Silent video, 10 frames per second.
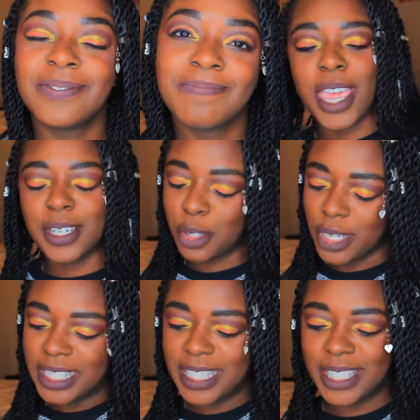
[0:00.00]
Okay, so
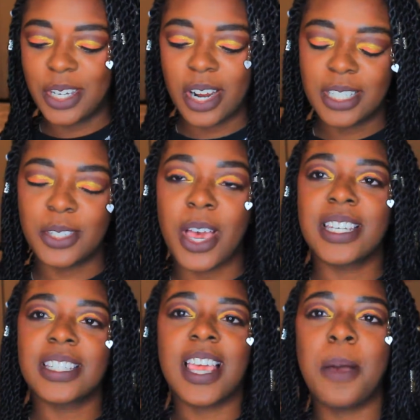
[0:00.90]
let's get started. So I
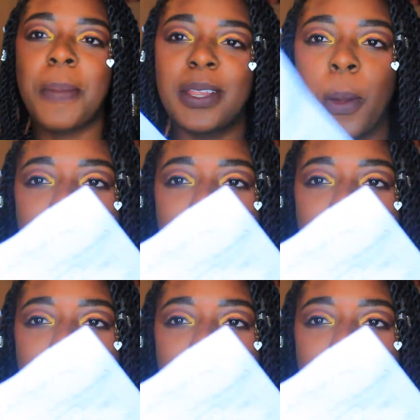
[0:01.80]
just got my little